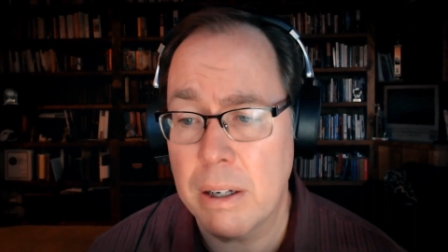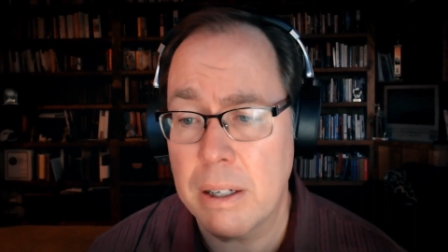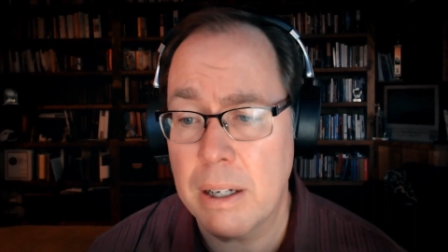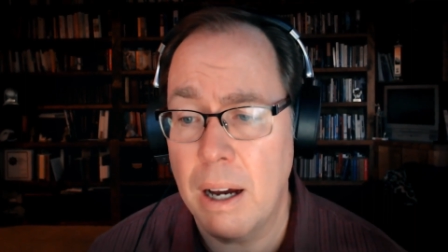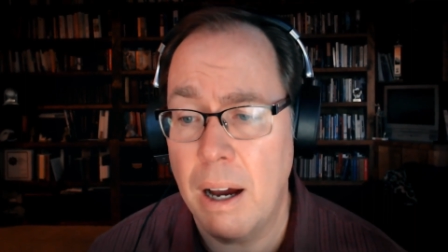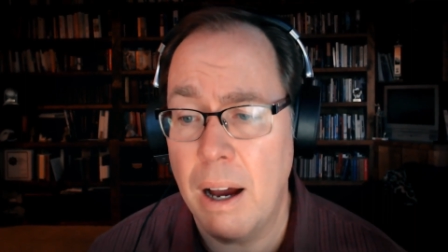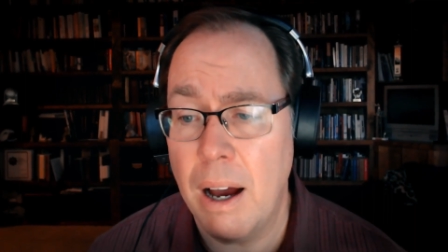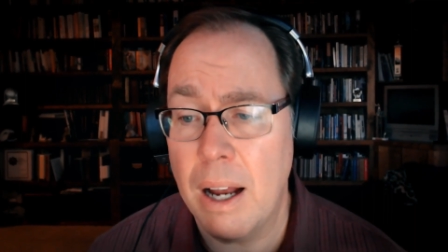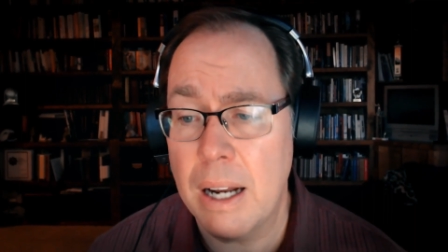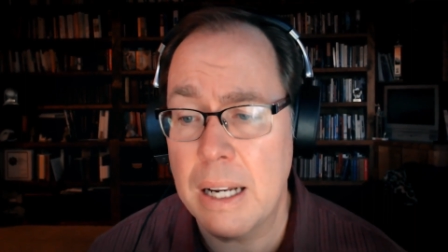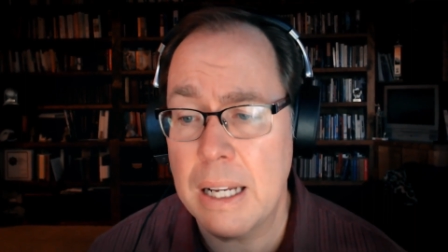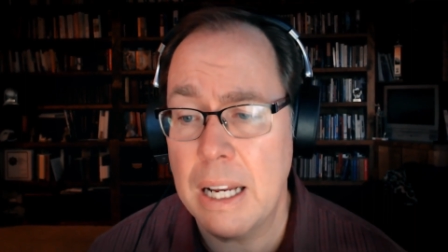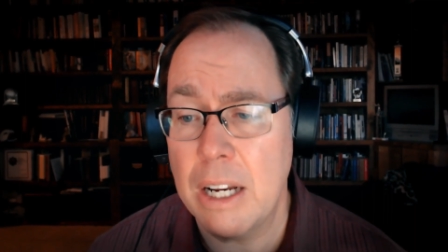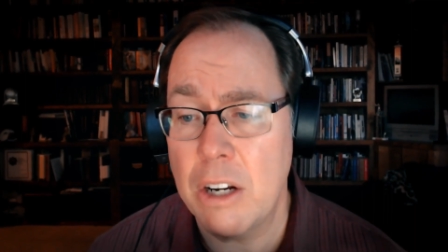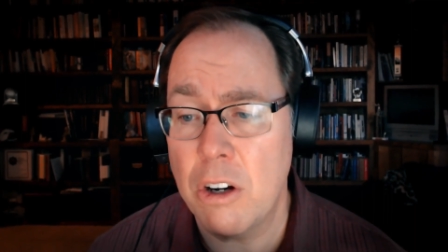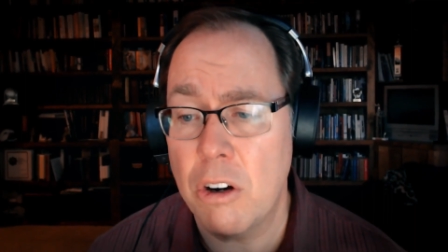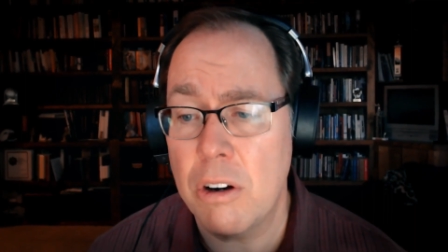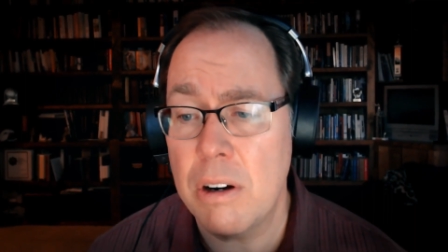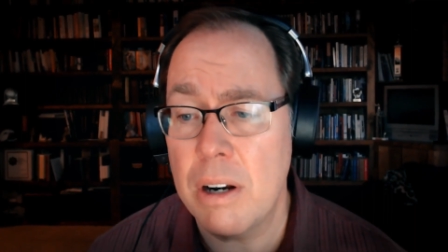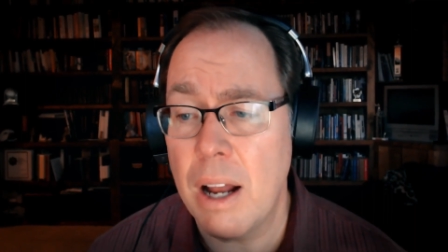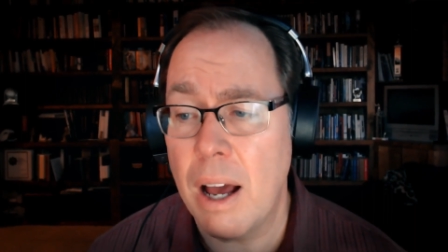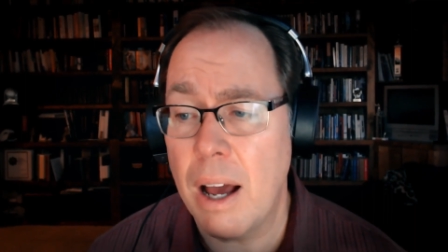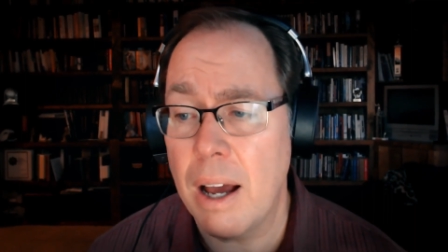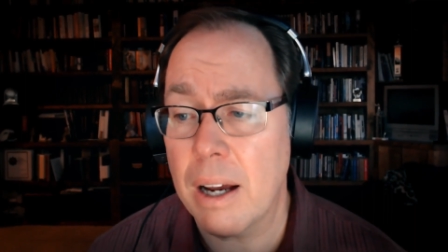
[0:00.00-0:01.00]
God and are
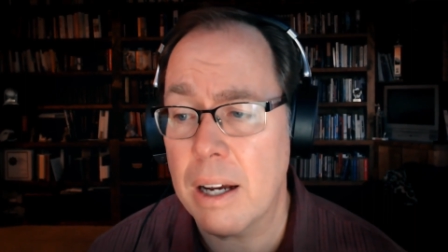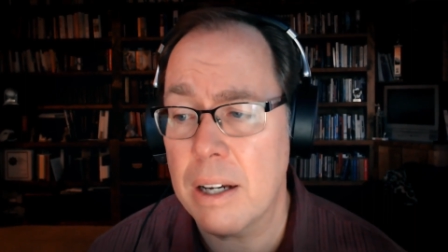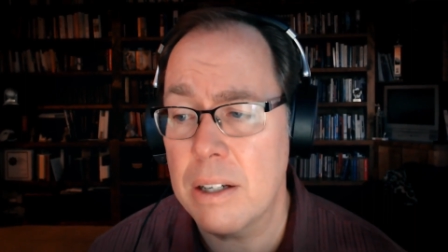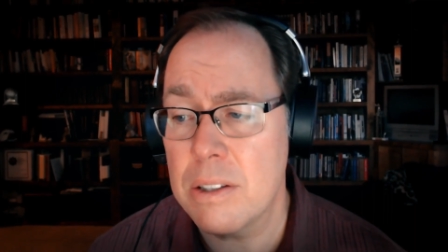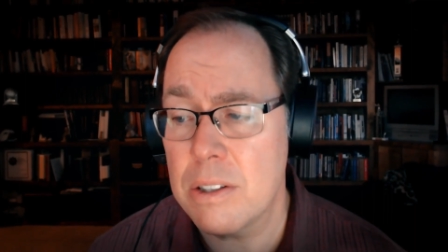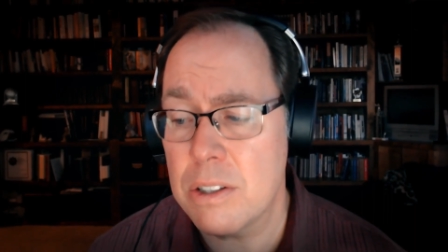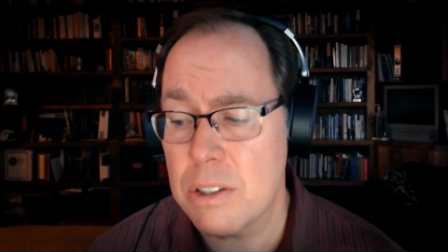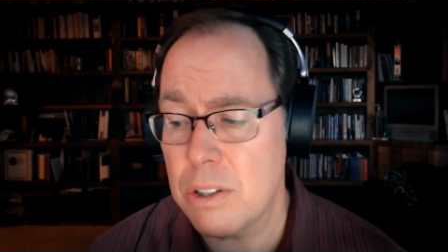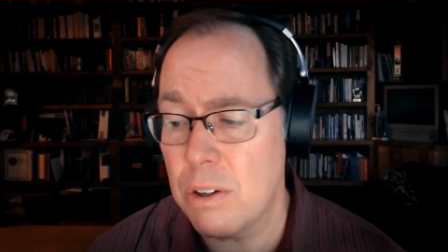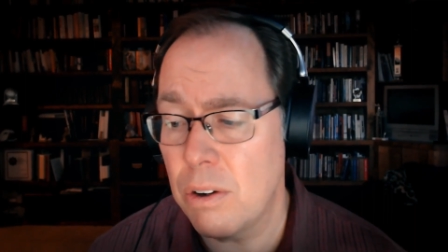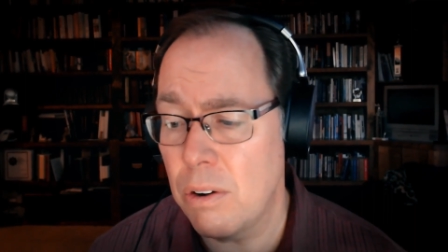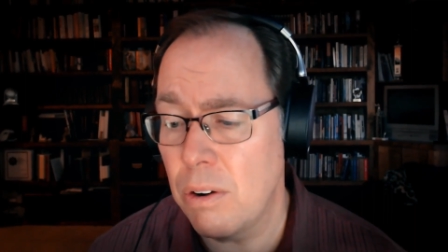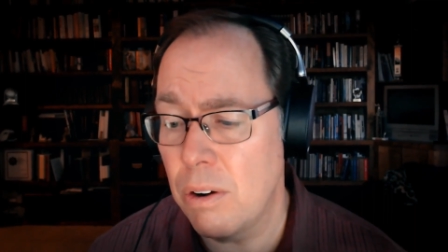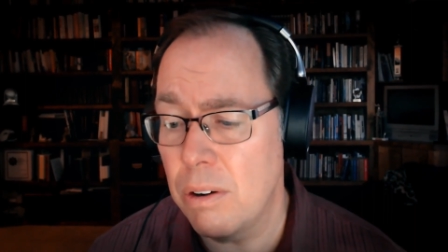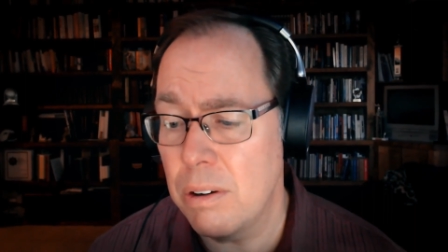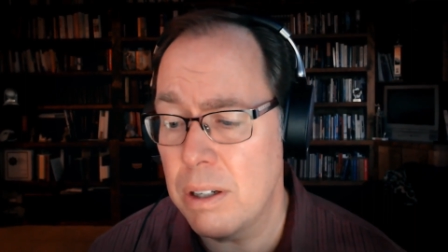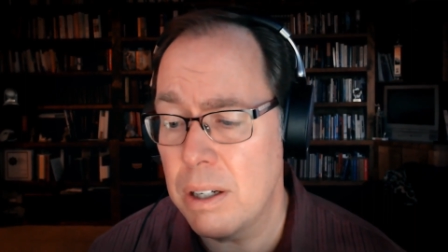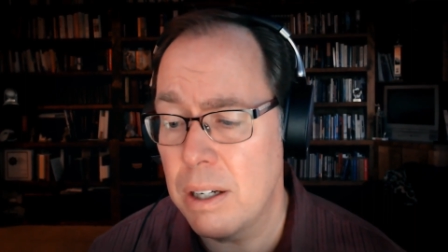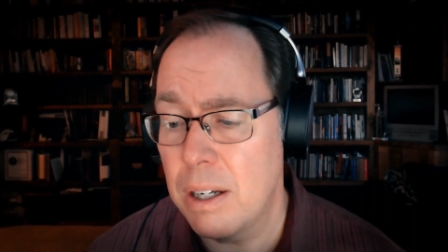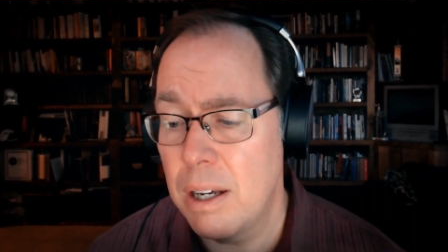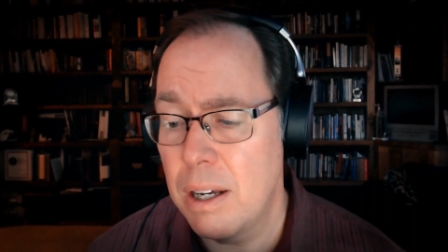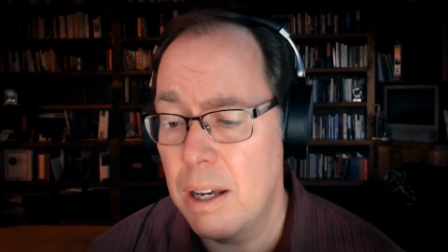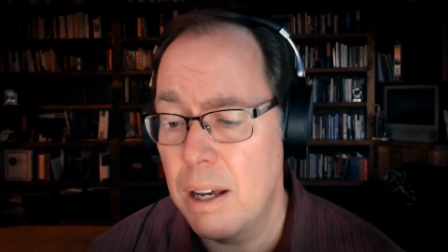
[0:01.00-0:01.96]
not concerned